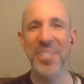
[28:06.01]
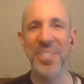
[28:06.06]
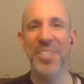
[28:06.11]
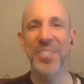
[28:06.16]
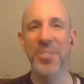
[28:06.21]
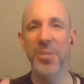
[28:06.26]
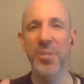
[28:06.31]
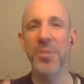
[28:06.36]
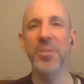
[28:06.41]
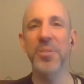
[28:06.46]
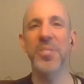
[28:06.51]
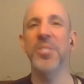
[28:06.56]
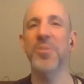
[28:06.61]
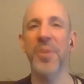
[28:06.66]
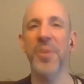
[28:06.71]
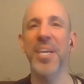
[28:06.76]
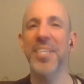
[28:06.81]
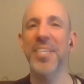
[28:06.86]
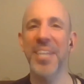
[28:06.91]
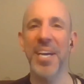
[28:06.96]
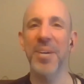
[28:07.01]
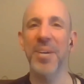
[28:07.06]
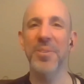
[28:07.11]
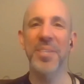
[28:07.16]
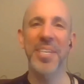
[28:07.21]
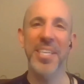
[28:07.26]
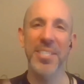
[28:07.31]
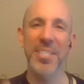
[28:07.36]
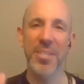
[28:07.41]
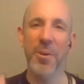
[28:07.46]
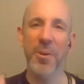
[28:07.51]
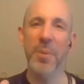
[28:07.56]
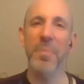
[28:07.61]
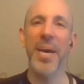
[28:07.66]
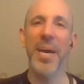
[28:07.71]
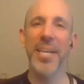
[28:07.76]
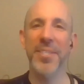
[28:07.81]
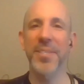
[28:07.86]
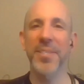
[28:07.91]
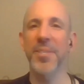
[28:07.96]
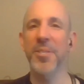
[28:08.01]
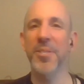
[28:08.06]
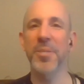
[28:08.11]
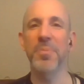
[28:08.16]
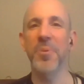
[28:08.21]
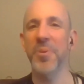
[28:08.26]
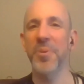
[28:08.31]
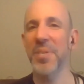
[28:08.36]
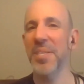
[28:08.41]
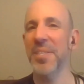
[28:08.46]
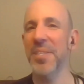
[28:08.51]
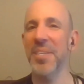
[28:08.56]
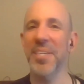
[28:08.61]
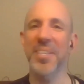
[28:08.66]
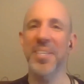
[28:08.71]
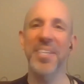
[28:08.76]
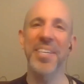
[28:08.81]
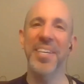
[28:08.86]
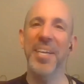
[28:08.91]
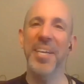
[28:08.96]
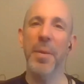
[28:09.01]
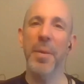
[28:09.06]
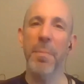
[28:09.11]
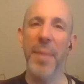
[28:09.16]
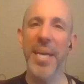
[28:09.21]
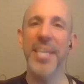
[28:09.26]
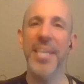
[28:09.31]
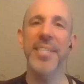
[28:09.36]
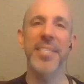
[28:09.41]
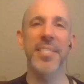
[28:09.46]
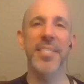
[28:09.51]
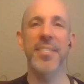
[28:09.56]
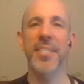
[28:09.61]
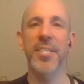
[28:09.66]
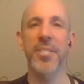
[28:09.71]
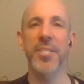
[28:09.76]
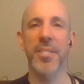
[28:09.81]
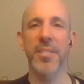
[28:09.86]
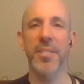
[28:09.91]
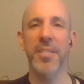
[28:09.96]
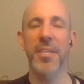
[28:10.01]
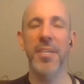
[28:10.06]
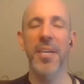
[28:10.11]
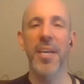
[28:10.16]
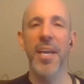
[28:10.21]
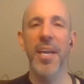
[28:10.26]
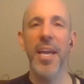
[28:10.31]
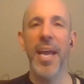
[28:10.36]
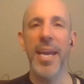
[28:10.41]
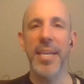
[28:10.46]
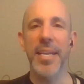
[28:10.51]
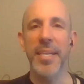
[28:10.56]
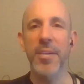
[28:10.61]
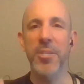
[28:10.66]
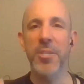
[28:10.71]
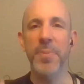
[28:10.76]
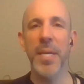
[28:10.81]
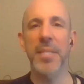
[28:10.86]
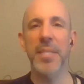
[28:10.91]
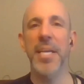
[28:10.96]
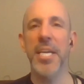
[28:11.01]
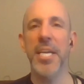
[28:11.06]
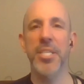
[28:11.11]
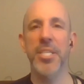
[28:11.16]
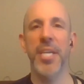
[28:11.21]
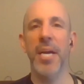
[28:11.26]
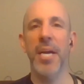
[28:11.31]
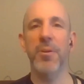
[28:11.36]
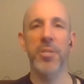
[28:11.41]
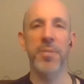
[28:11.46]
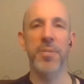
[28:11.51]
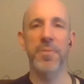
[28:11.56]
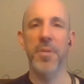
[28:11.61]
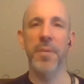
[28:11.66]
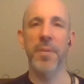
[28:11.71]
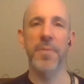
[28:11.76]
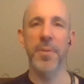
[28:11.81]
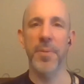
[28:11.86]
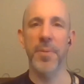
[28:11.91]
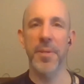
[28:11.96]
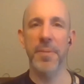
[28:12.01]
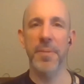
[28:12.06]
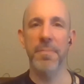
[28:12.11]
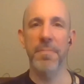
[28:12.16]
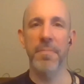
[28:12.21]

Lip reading: New Year's is right now. It's going back to the good morning thing. Make a decision. And here's my last challenge for everyone.